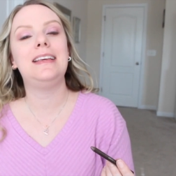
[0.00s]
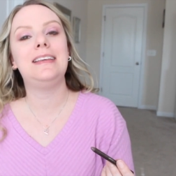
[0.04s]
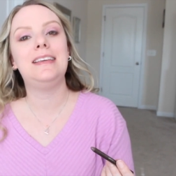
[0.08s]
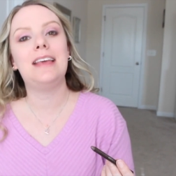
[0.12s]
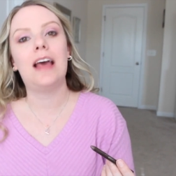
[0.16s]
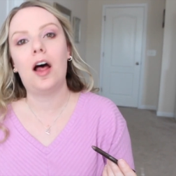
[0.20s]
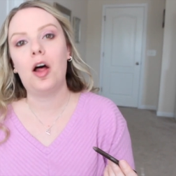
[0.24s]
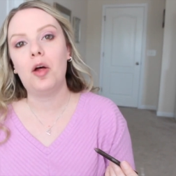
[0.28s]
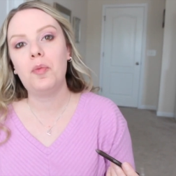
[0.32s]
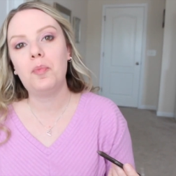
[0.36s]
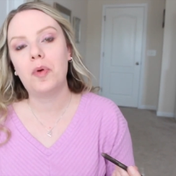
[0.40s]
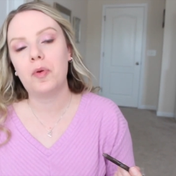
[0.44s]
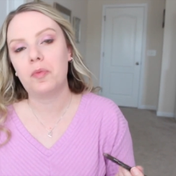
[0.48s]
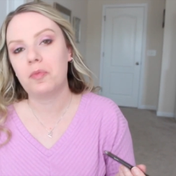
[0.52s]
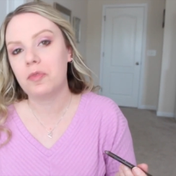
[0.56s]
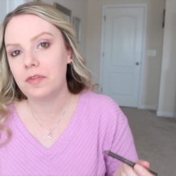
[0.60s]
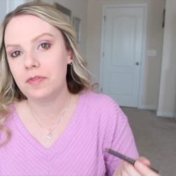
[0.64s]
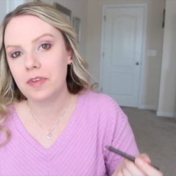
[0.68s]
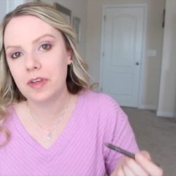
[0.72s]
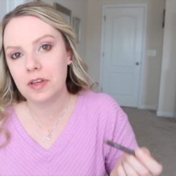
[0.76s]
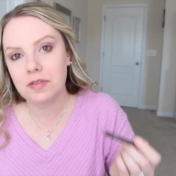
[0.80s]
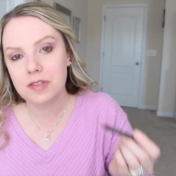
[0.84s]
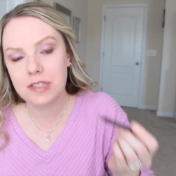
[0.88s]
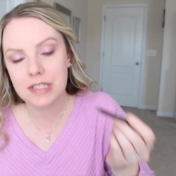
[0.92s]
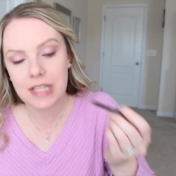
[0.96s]
Yelp
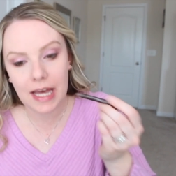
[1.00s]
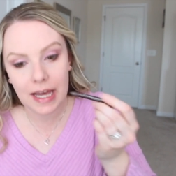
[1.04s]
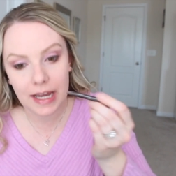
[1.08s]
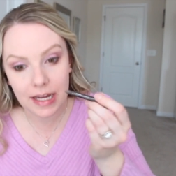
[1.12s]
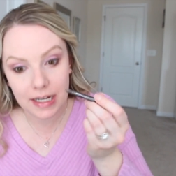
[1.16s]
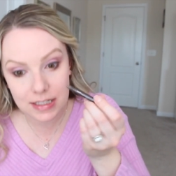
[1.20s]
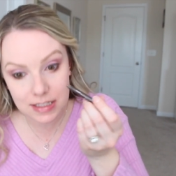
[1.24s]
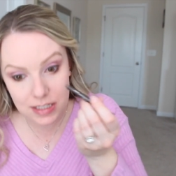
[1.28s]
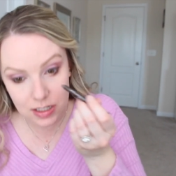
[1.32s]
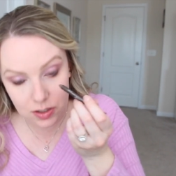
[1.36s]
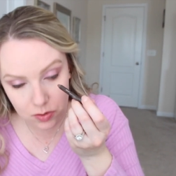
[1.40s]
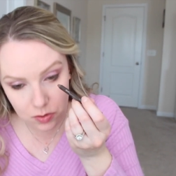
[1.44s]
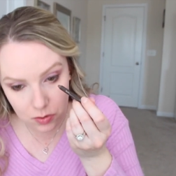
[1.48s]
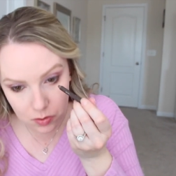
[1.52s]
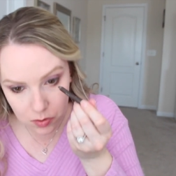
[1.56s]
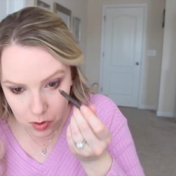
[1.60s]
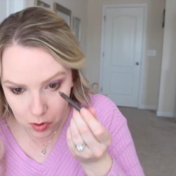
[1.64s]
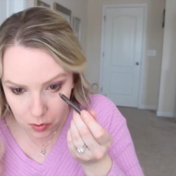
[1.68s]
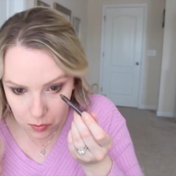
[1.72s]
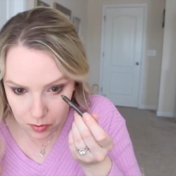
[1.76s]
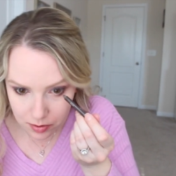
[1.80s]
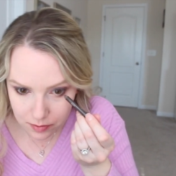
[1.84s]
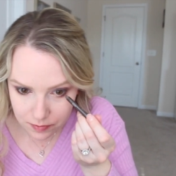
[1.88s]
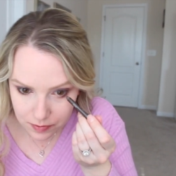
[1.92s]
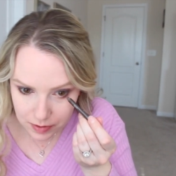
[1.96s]
review sites and
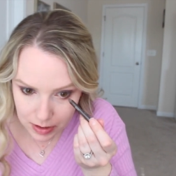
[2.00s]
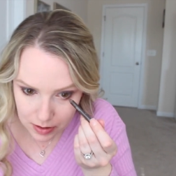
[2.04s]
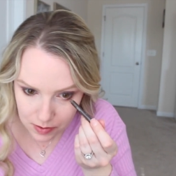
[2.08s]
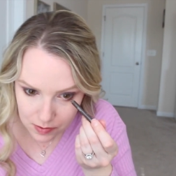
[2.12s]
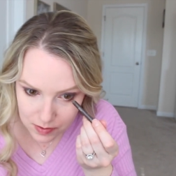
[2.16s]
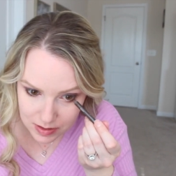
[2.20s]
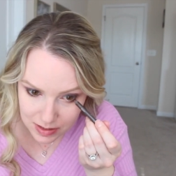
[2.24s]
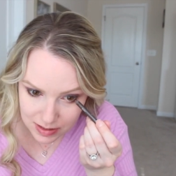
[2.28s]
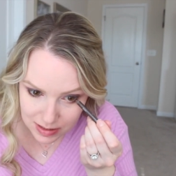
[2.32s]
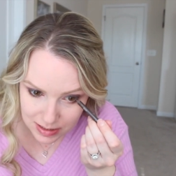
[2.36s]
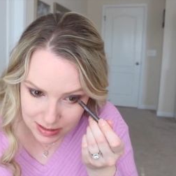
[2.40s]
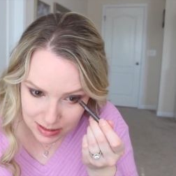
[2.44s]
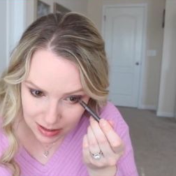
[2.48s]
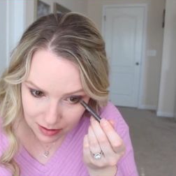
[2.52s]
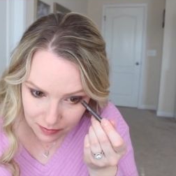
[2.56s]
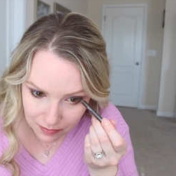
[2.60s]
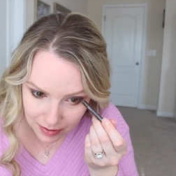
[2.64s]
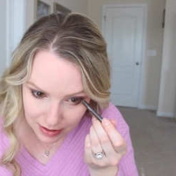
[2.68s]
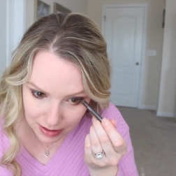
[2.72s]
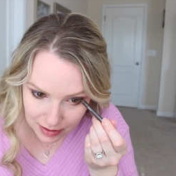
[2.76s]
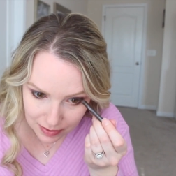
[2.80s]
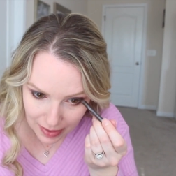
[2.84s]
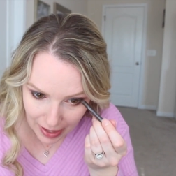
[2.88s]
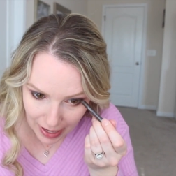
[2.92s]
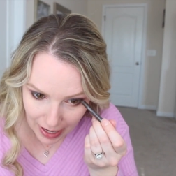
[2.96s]
Google reviews and stuff
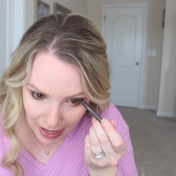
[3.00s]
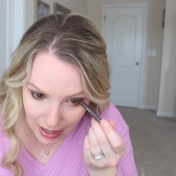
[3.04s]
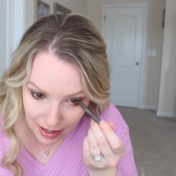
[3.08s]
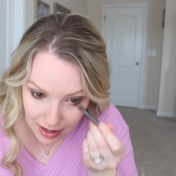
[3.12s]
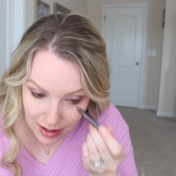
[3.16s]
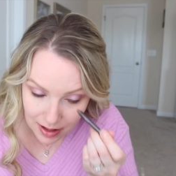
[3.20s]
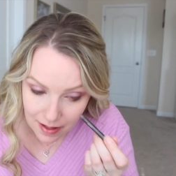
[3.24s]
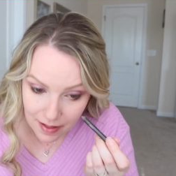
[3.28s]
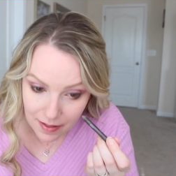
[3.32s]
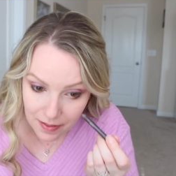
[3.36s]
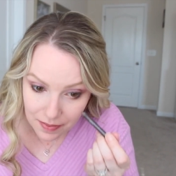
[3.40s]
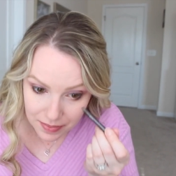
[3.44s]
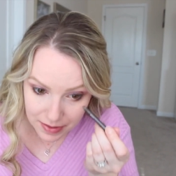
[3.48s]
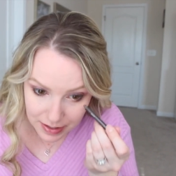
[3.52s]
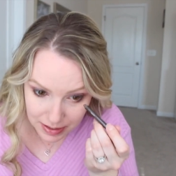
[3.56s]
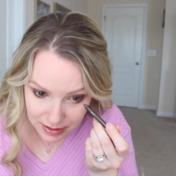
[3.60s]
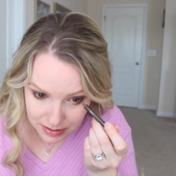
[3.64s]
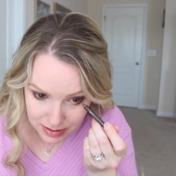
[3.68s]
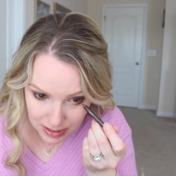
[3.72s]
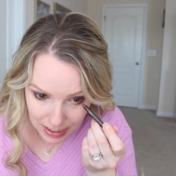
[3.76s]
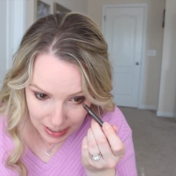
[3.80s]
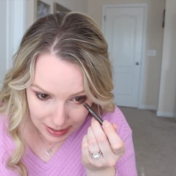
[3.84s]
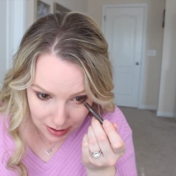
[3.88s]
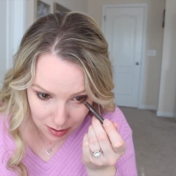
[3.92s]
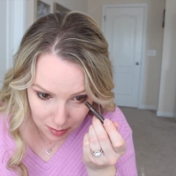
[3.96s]
like that, the
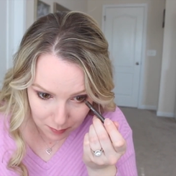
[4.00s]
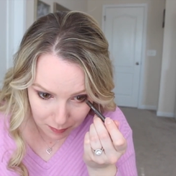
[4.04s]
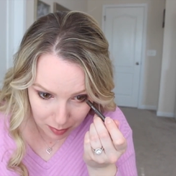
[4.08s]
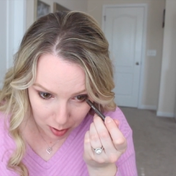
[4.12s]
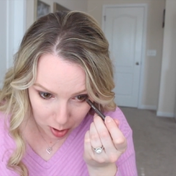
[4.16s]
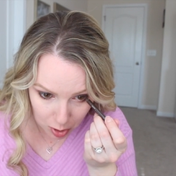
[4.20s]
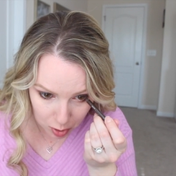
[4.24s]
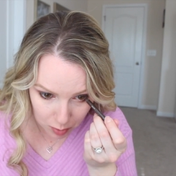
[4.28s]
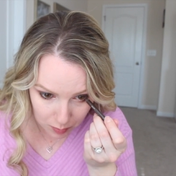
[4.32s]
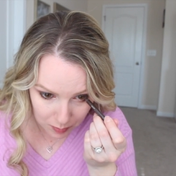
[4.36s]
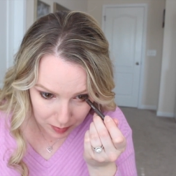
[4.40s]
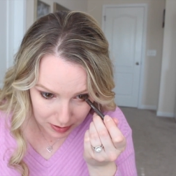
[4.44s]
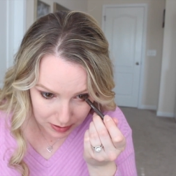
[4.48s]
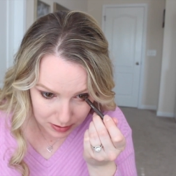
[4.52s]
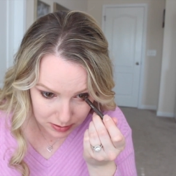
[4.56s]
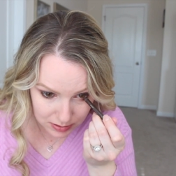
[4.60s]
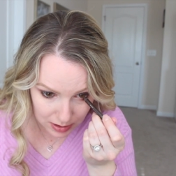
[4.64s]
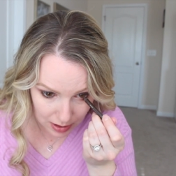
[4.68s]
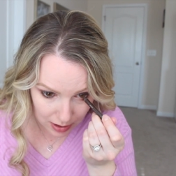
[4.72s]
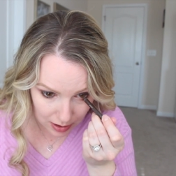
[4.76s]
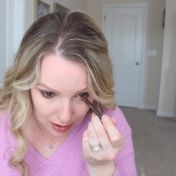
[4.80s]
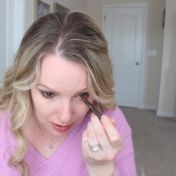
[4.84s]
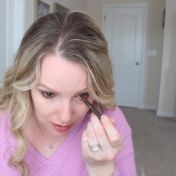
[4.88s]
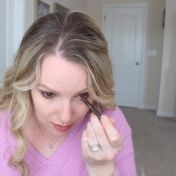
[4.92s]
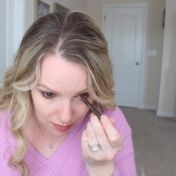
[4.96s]
entire purpose
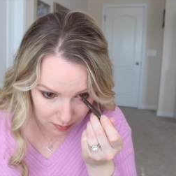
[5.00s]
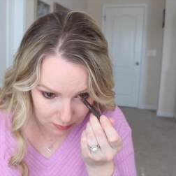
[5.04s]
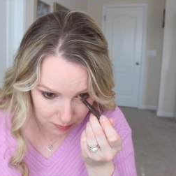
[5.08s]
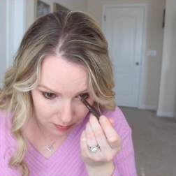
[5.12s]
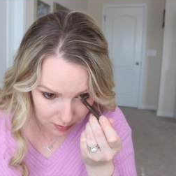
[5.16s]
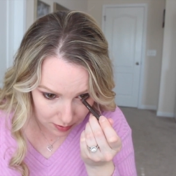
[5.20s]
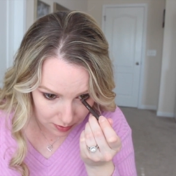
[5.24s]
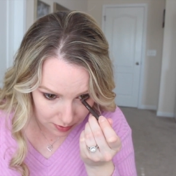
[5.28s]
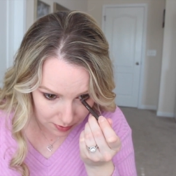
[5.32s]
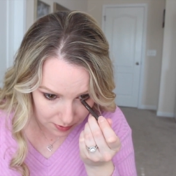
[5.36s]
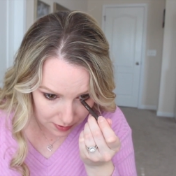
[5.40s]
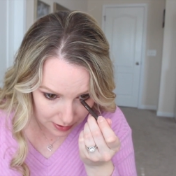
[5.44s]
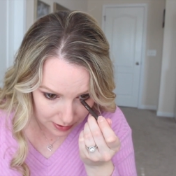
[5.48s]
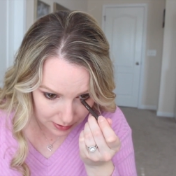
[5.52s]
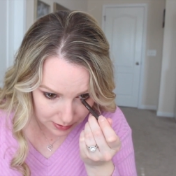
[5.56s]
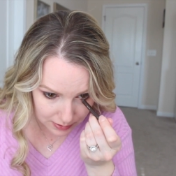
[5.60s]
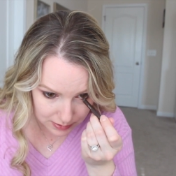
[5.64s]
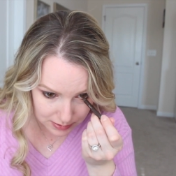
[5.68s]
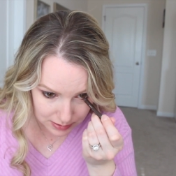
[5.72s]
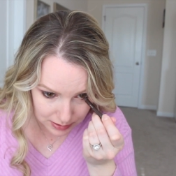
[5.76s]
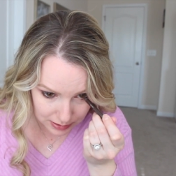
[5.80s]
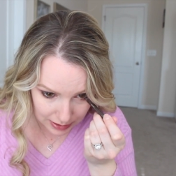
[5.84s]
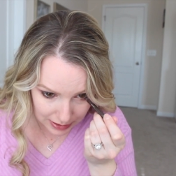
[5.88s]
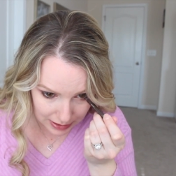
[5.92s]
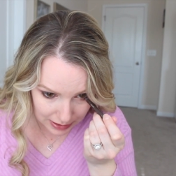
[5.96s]
of
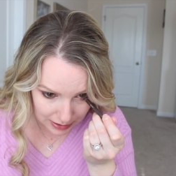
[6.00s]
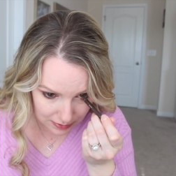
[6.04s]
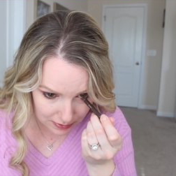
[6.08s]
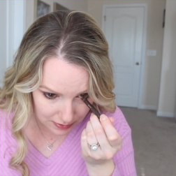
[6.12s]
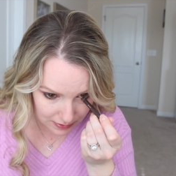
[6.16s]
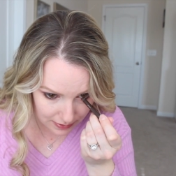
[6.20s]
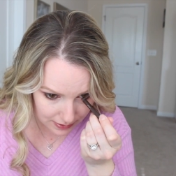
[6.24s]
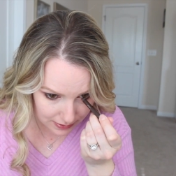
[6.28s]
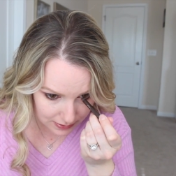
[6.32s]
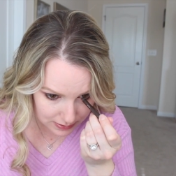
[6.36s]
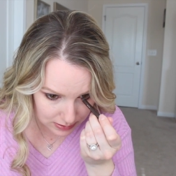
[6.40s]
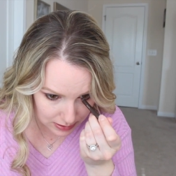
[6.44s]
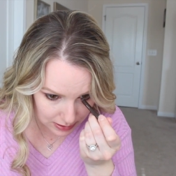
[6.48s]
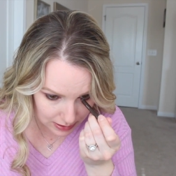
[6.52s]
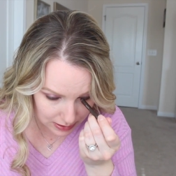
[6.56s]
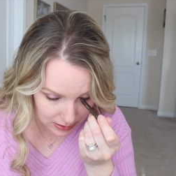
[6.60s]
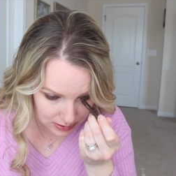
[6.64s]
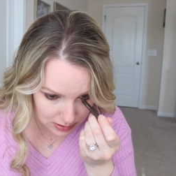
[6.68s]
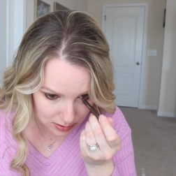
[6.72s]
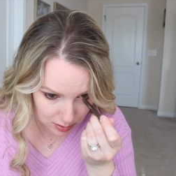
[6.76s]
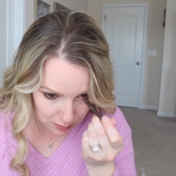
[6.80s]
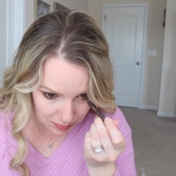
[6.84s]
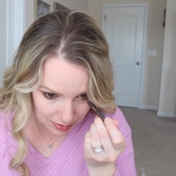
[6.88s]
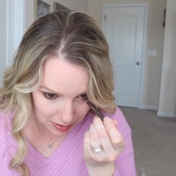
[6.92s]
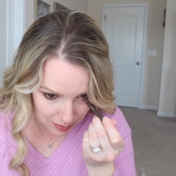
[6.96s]
things like this is so